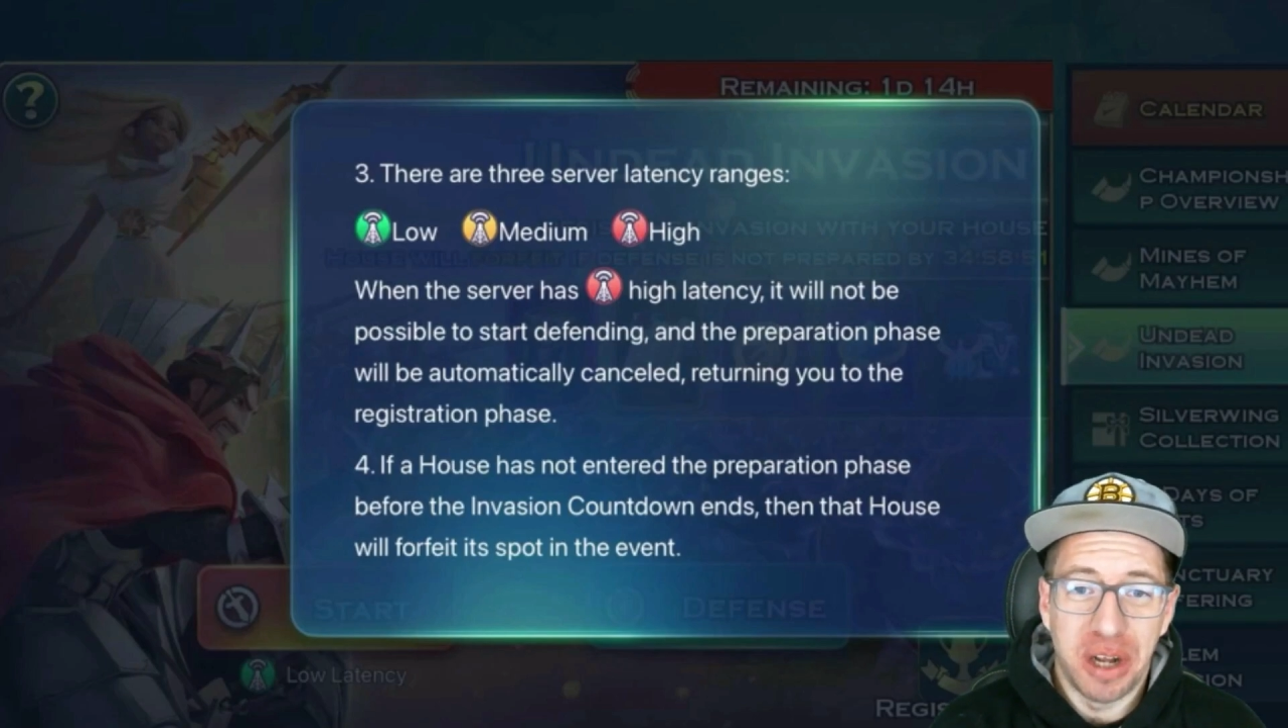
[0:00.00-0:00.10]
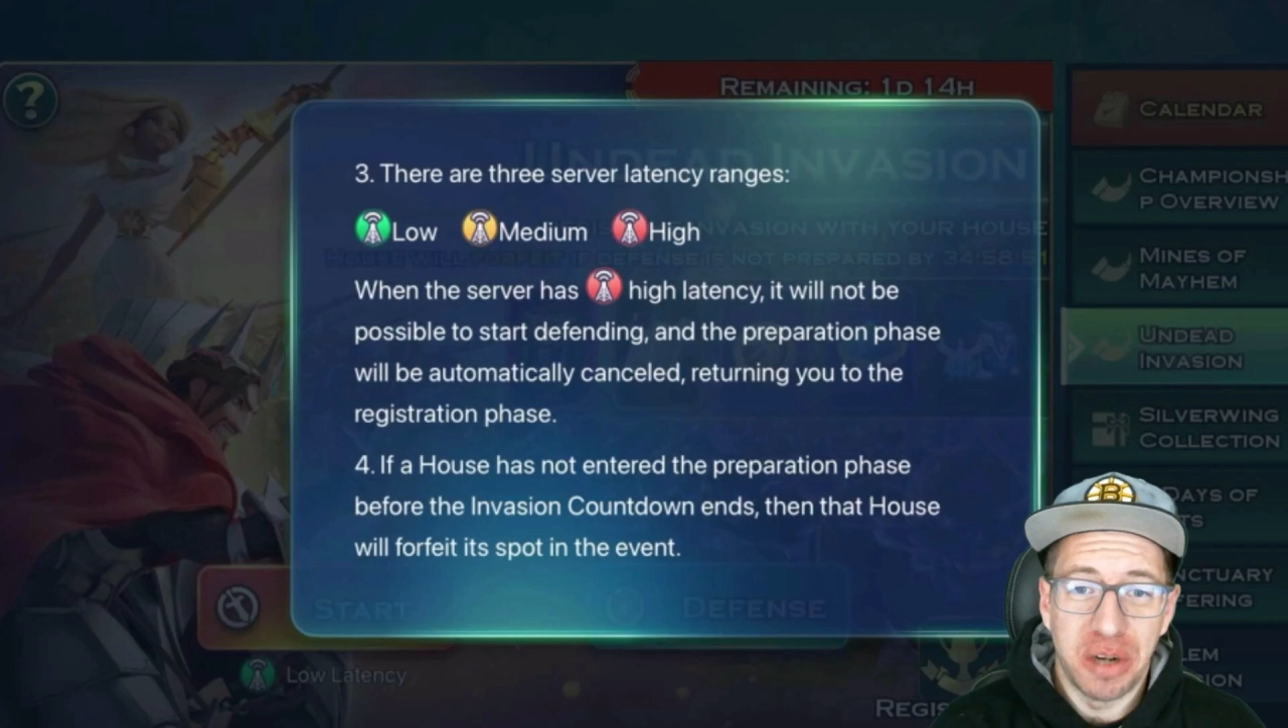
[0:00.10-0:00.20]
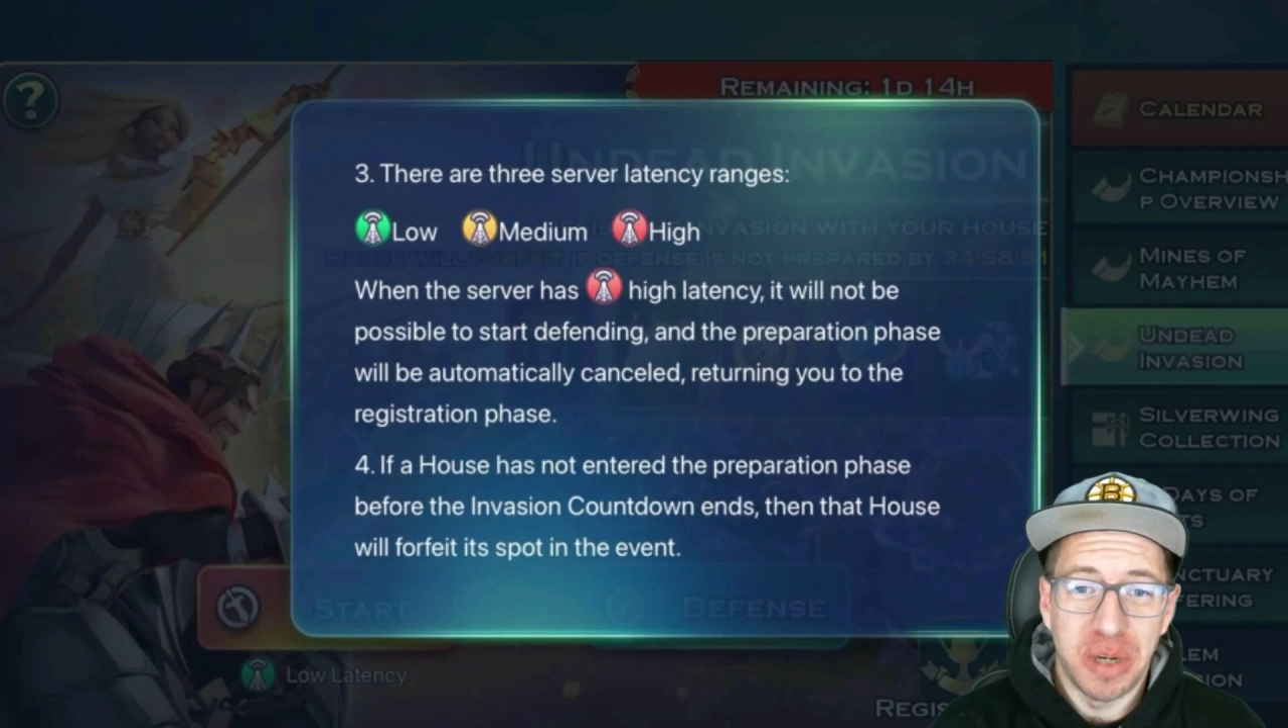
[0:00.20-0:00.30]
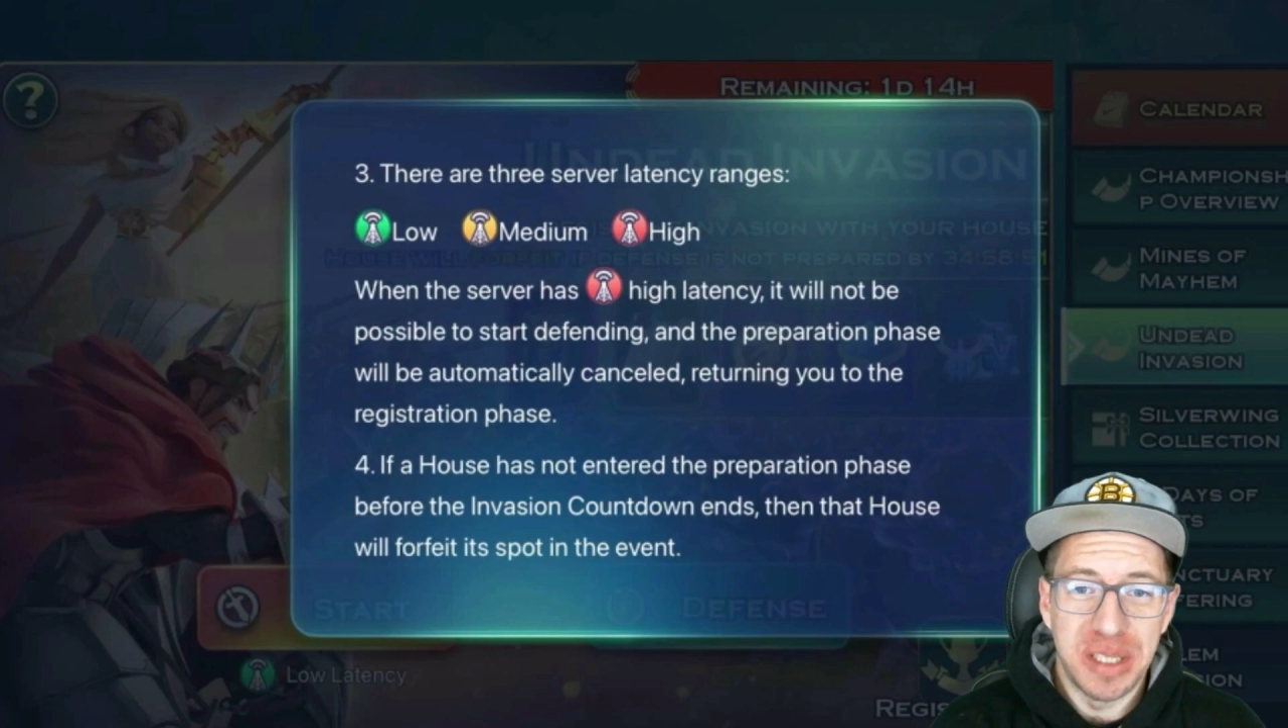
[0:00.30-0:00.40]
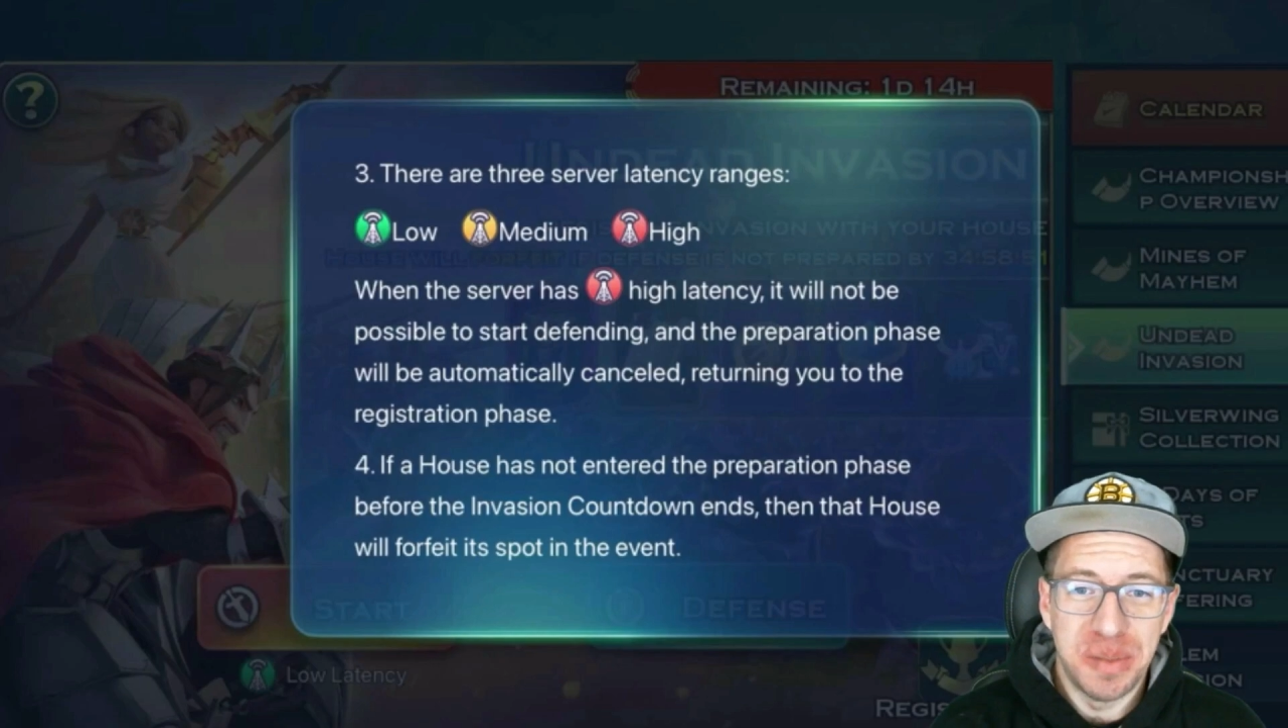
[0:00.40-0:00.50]

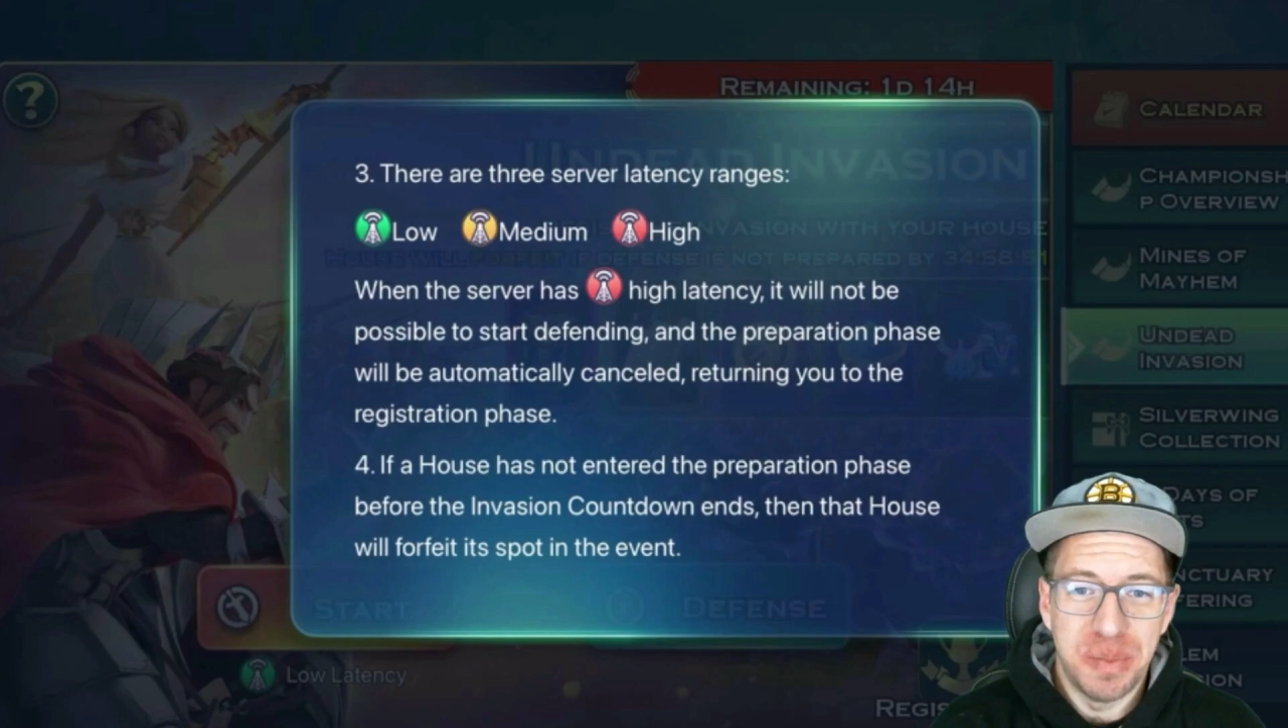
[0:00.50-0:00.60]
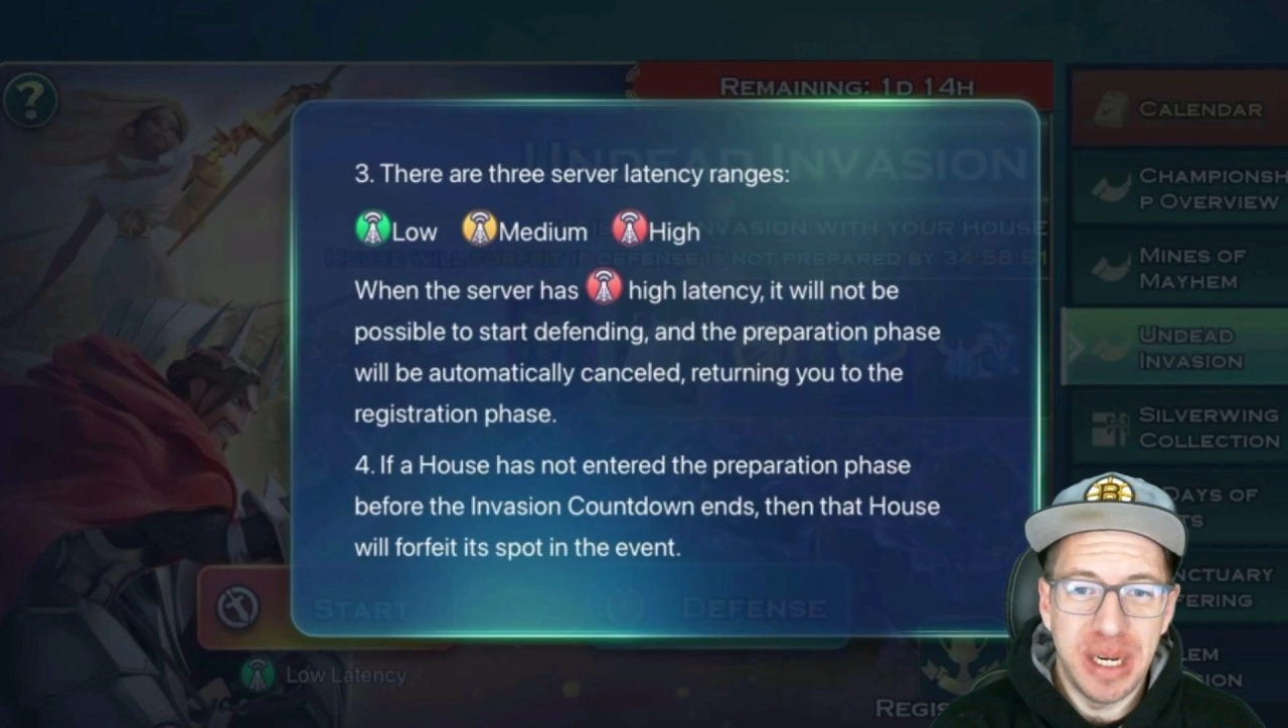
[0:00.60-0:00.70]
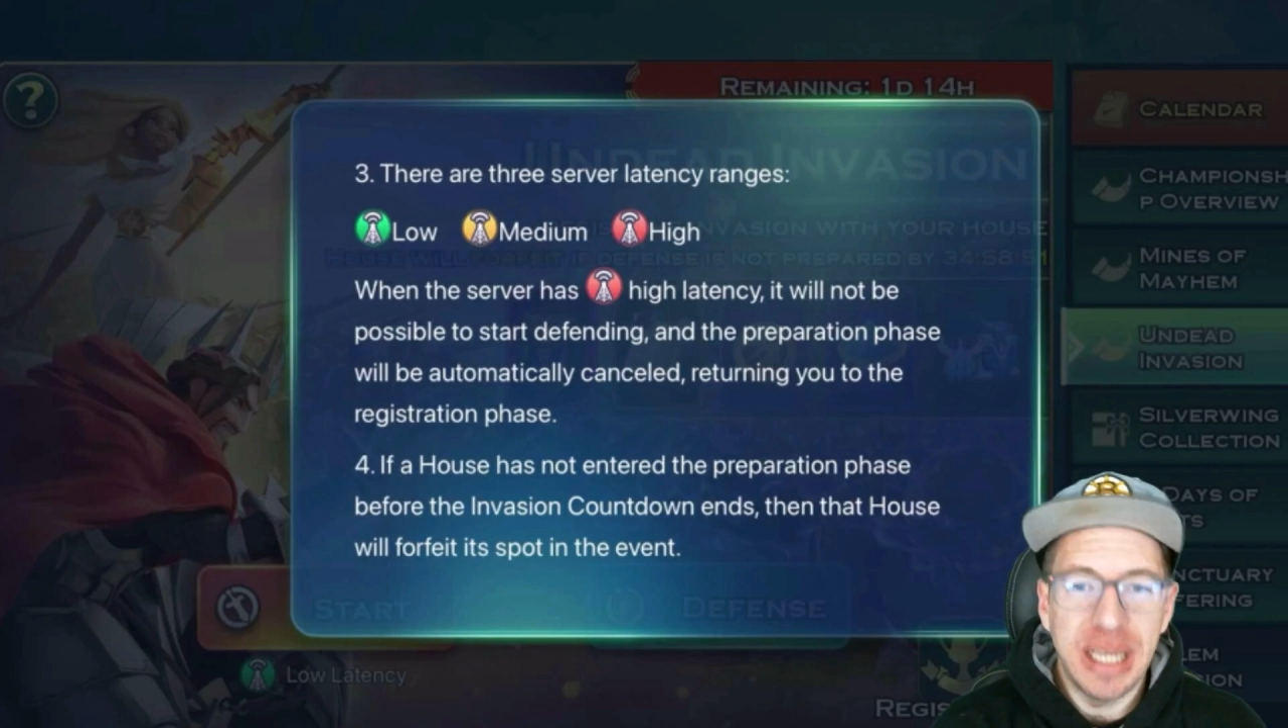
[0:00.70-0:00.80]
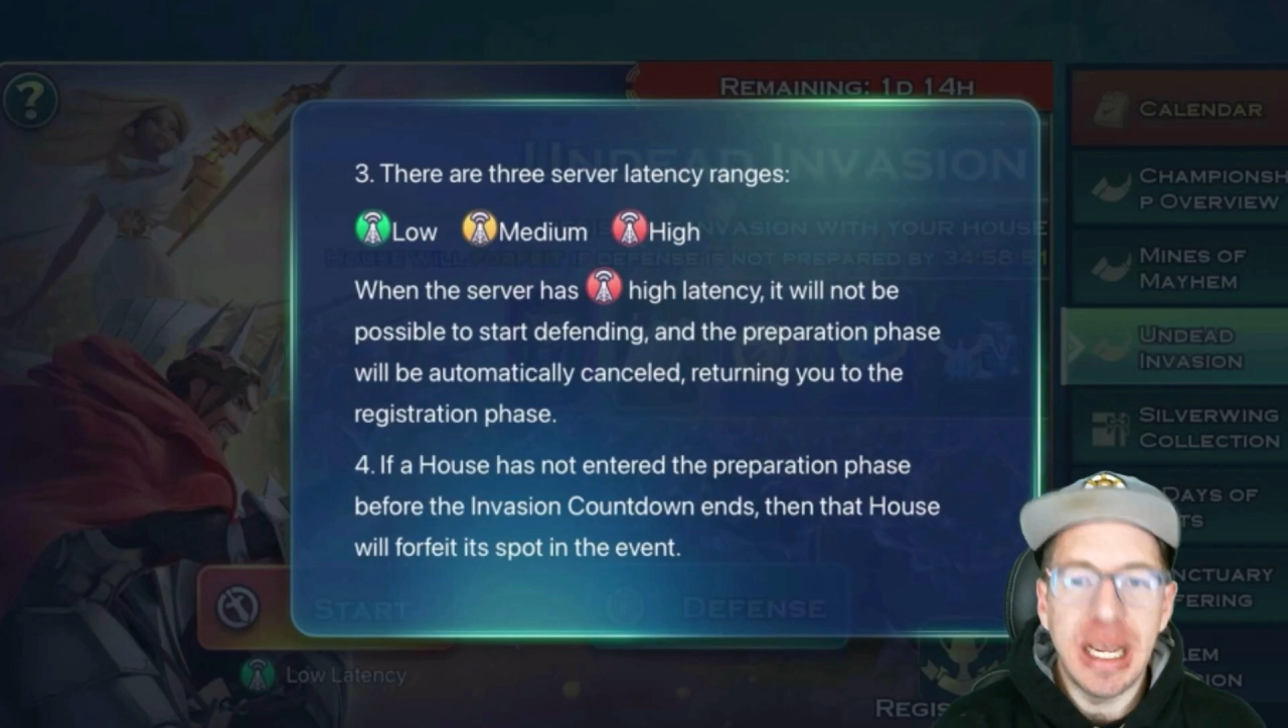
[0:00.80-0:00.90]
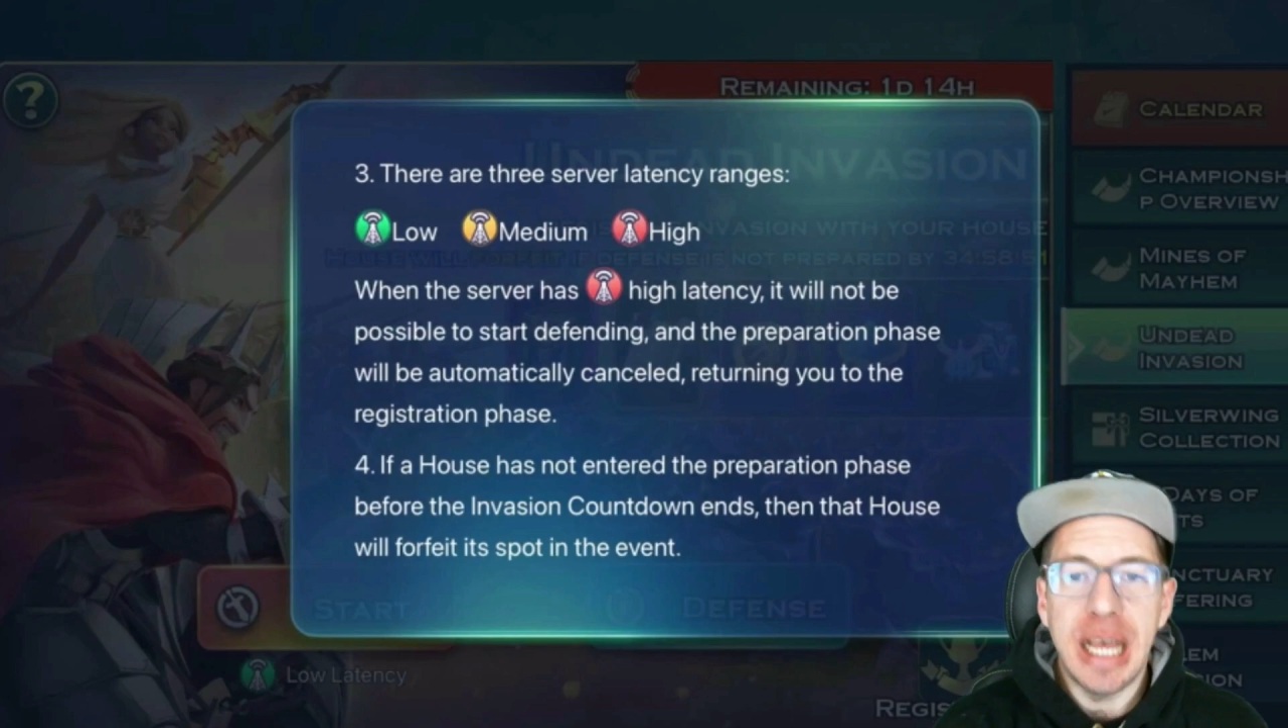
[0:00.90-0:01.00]
Conquest. But